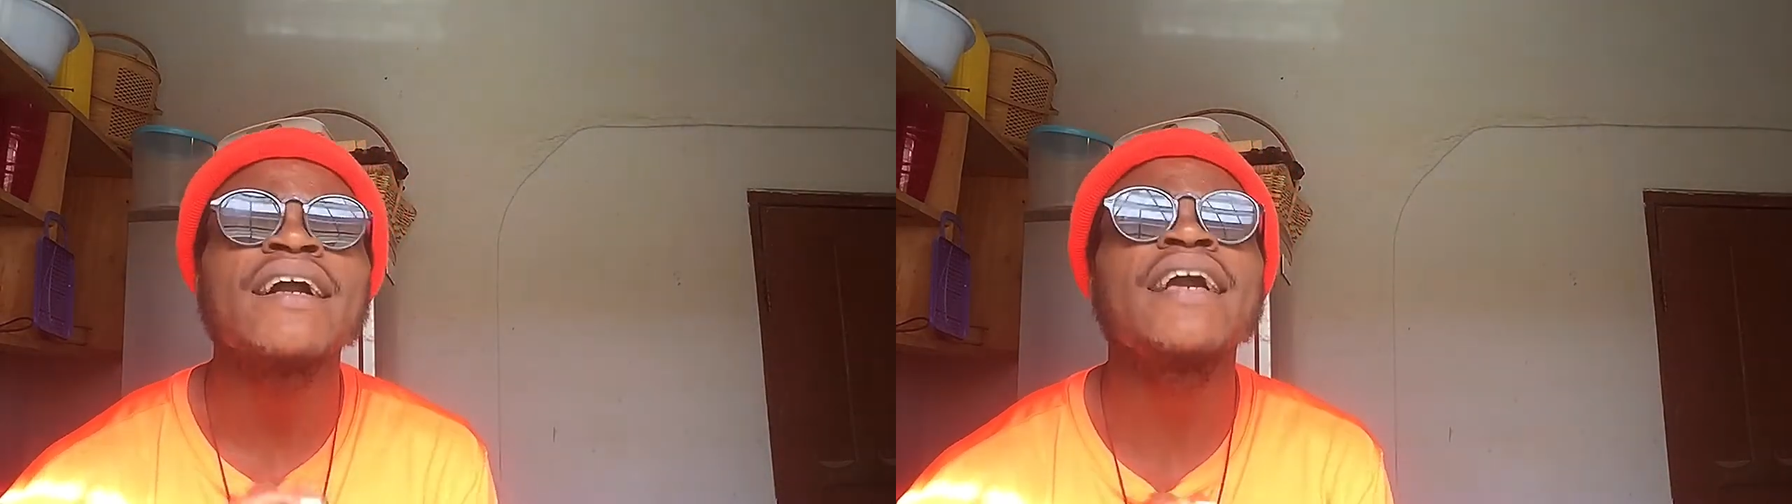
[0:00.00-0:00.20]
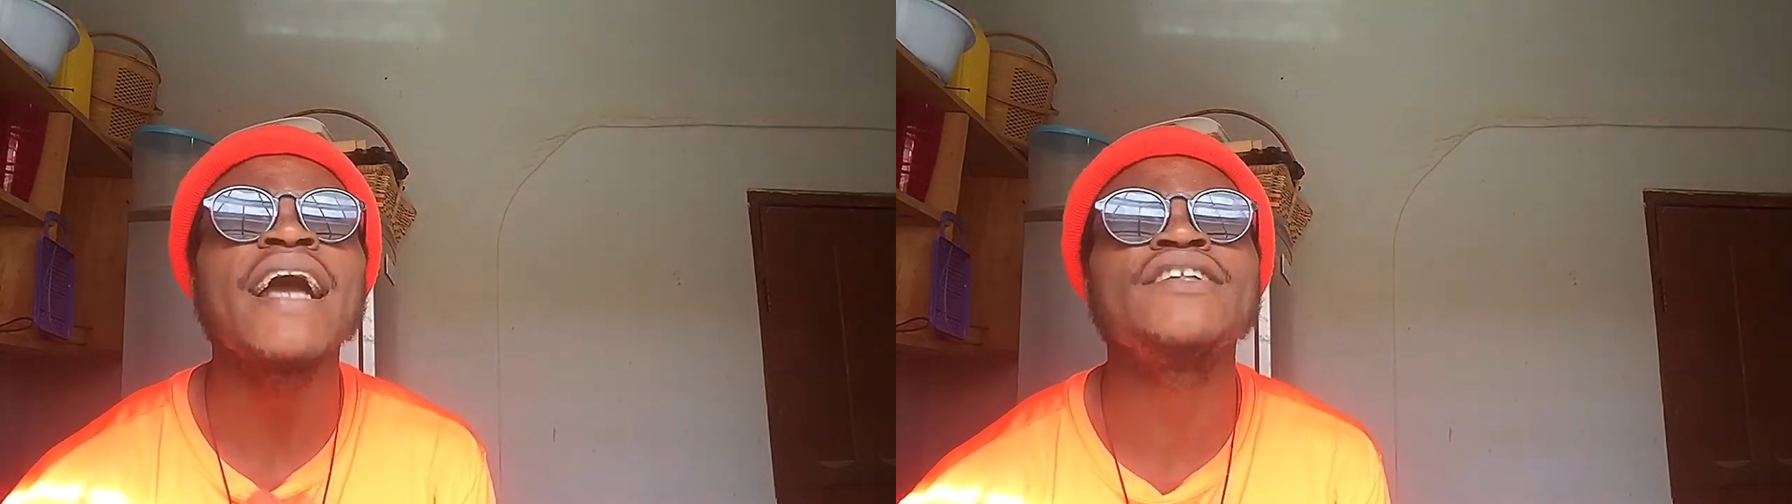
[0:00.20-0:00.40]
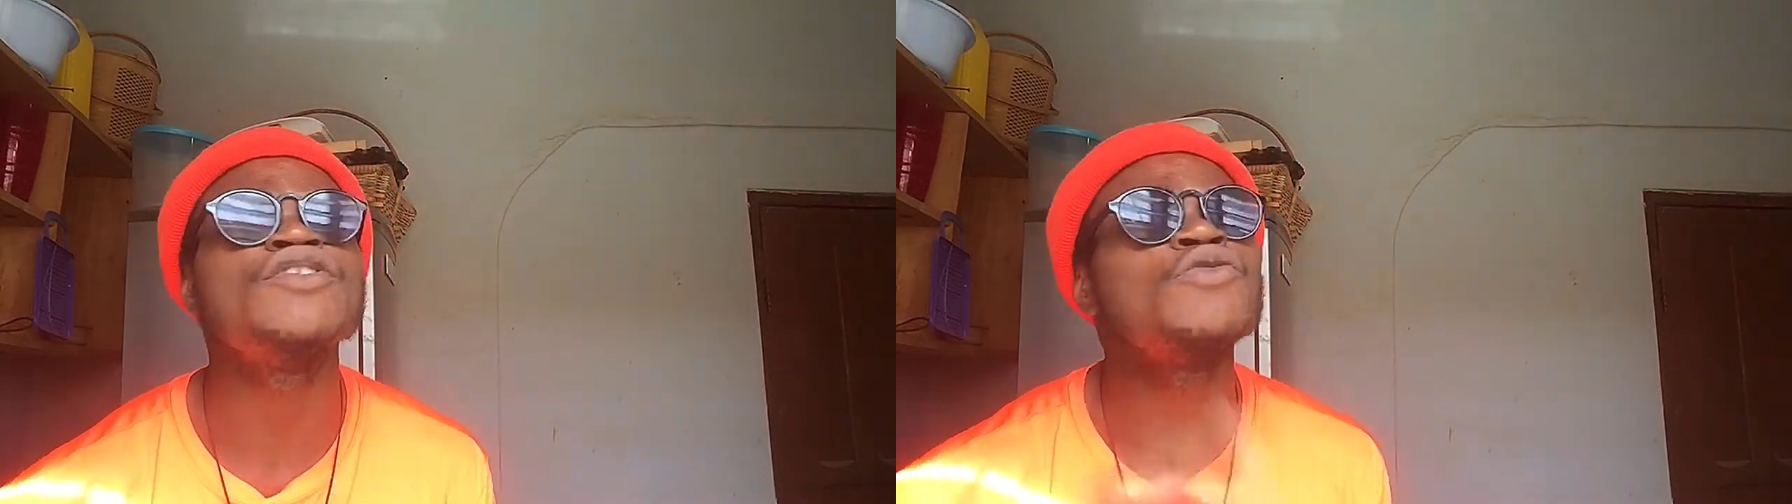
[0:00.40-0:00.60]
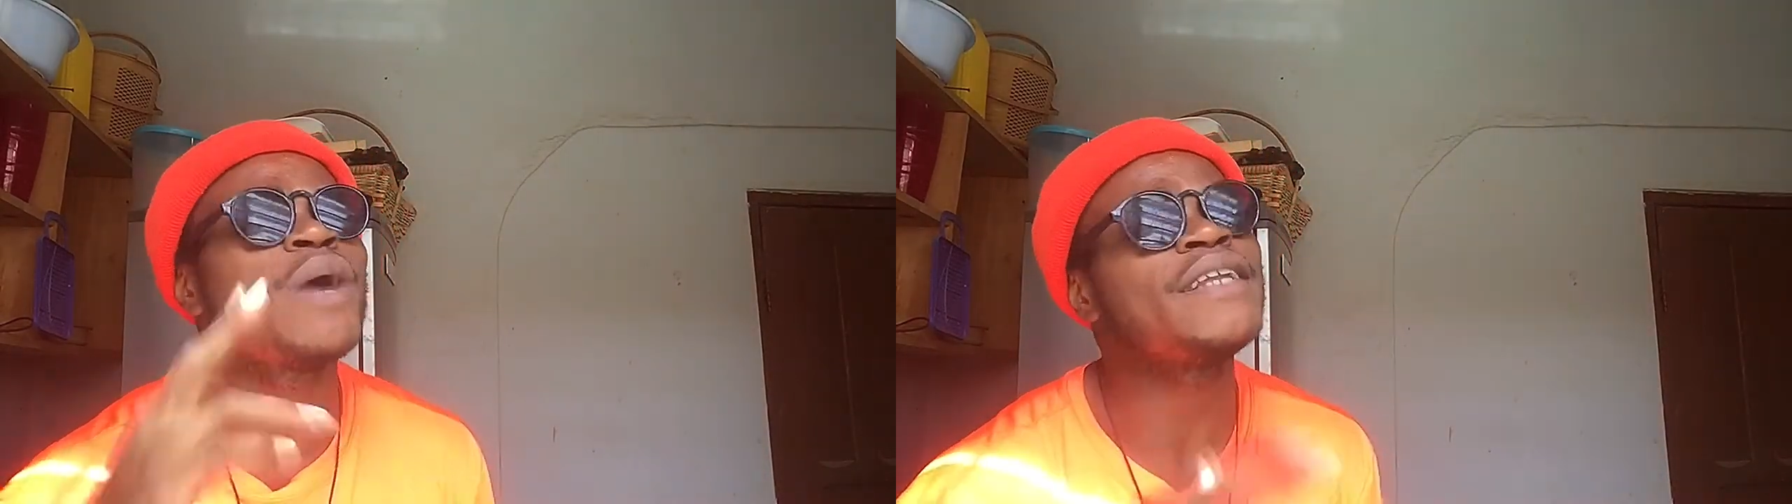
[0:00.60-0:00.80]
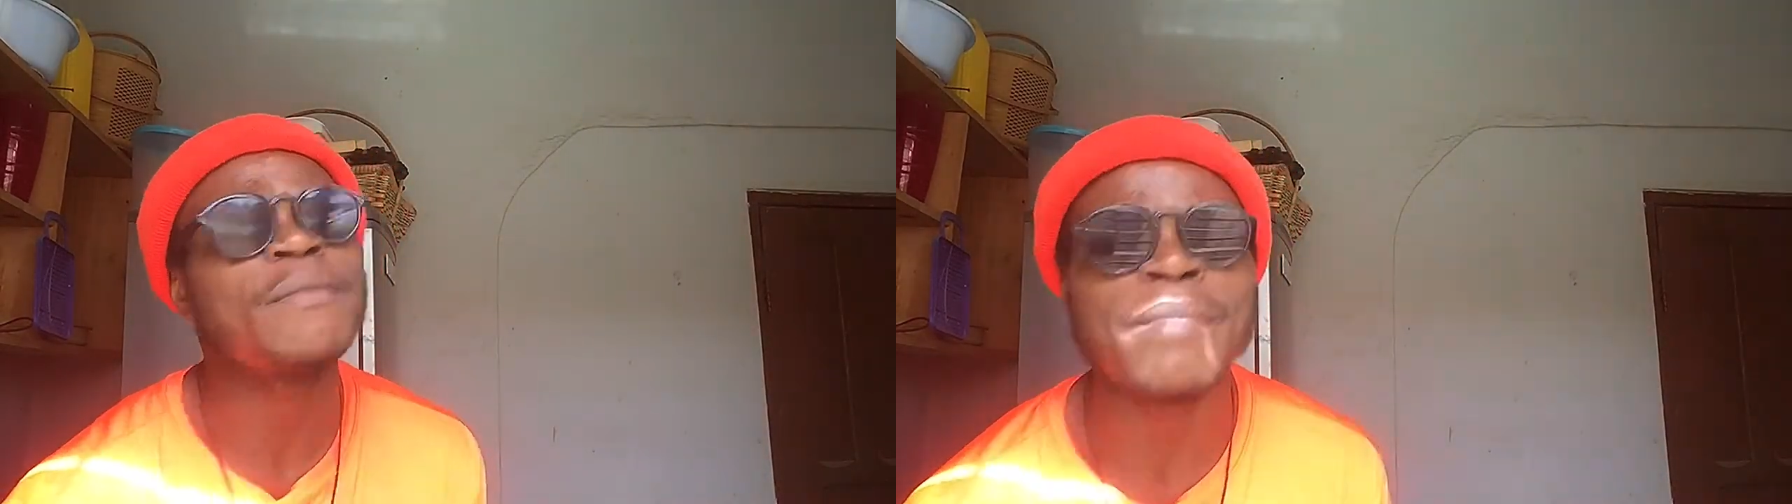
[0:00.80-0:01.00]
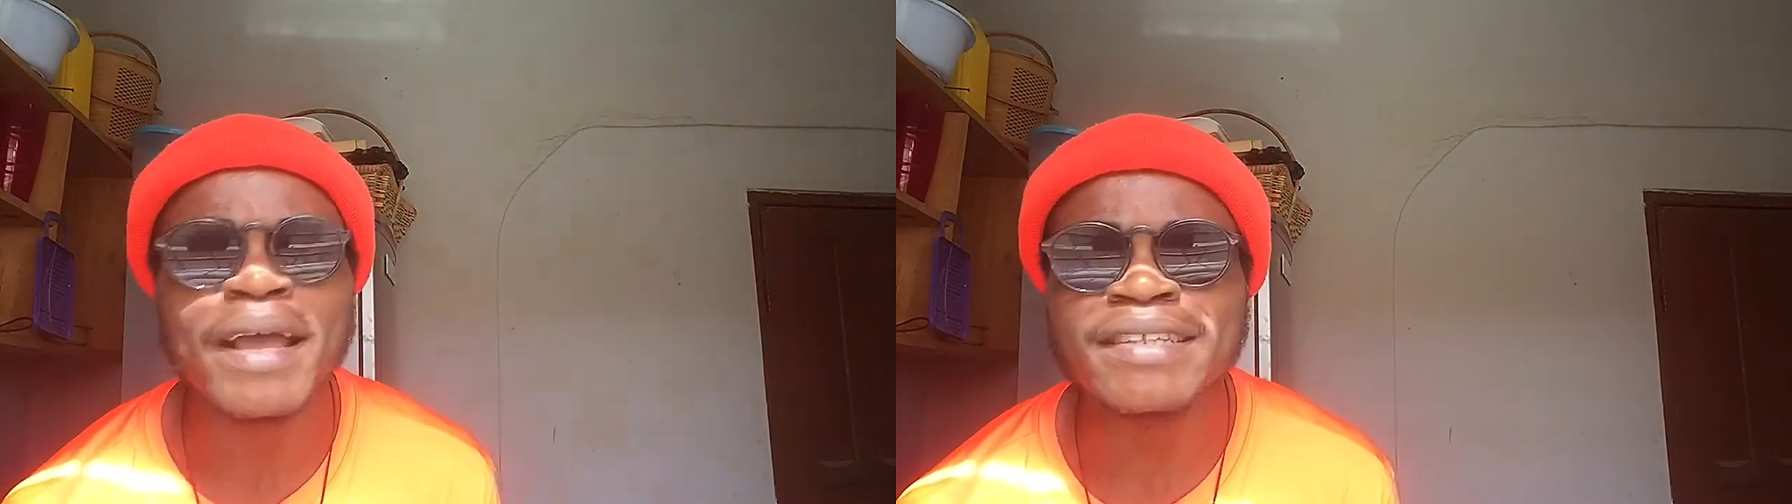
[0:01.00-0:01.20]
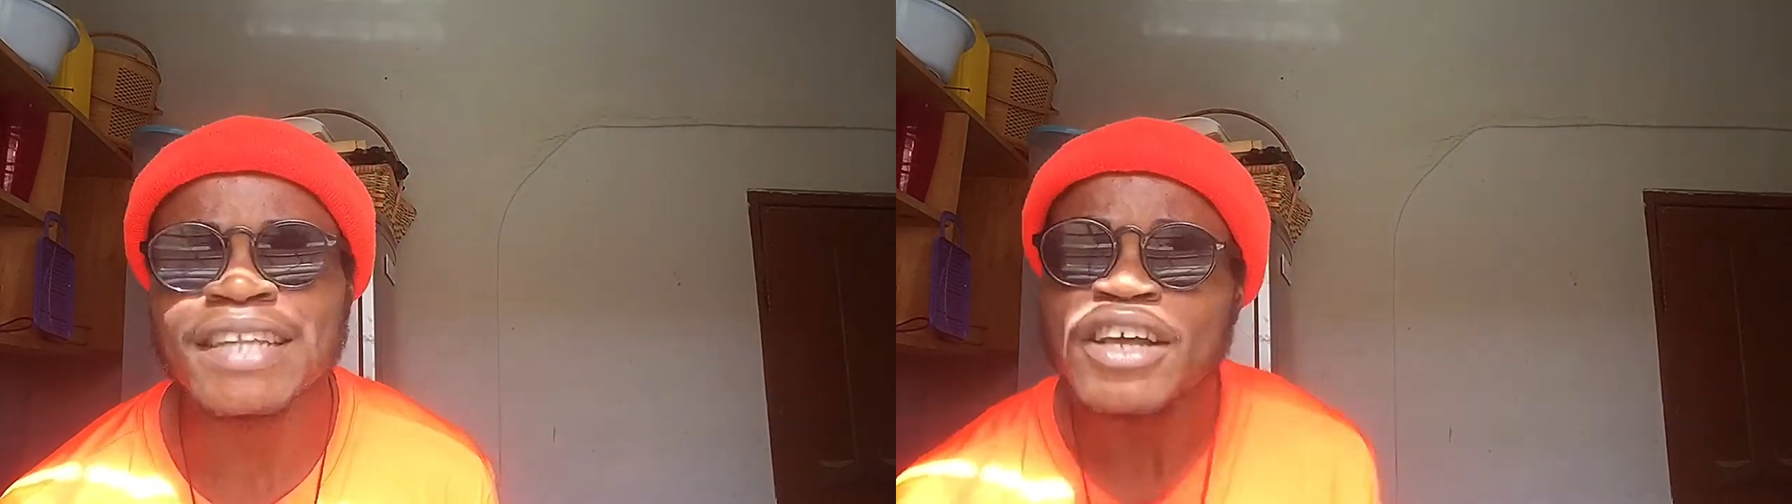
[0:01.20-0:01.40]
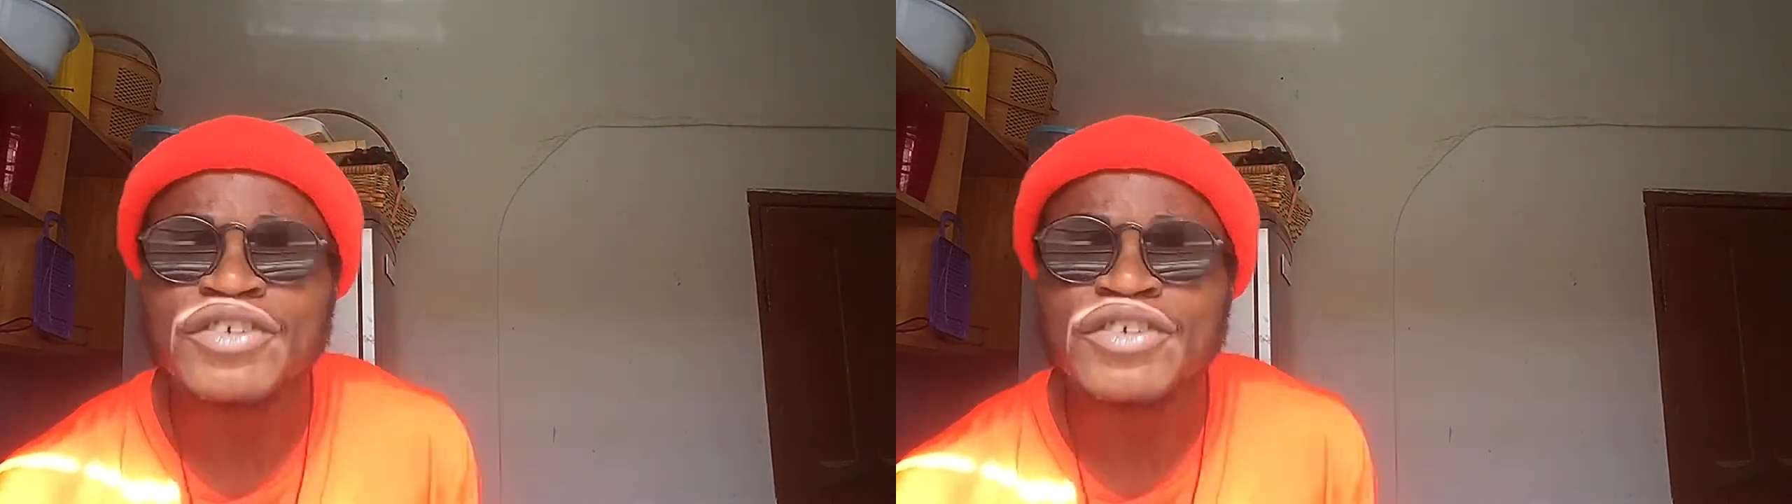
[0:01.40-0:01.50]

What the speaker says: Guys, you are the best.